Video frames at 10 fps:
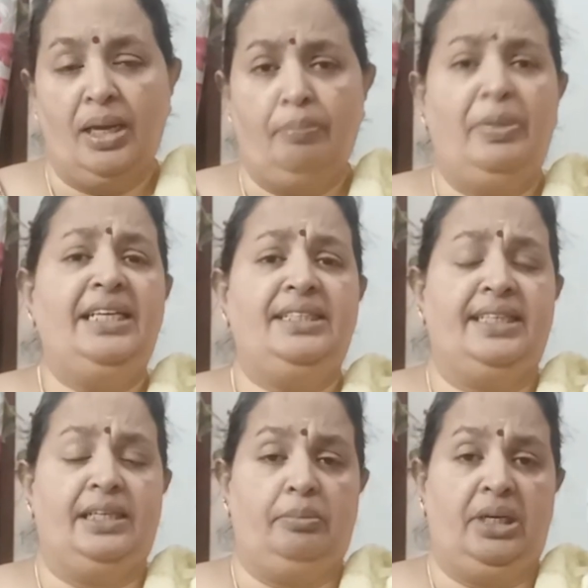Please
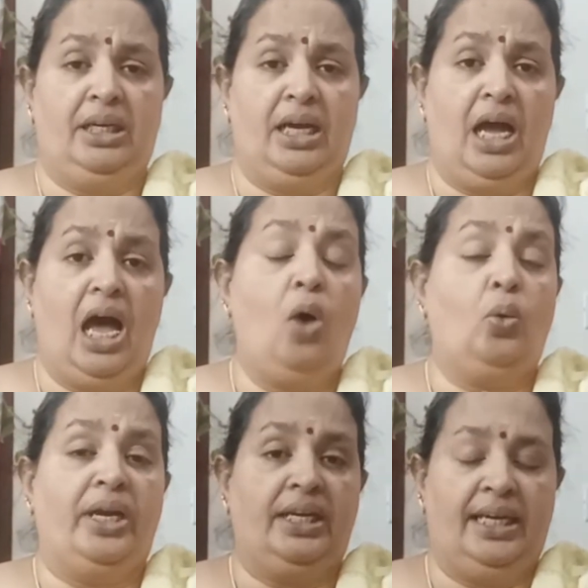tell me, how
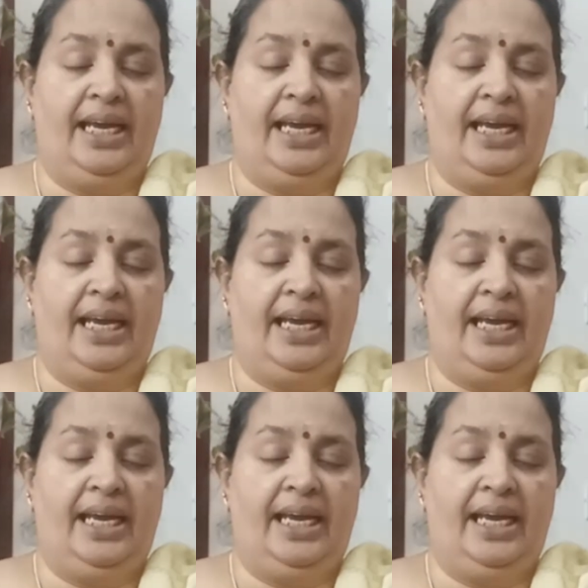can I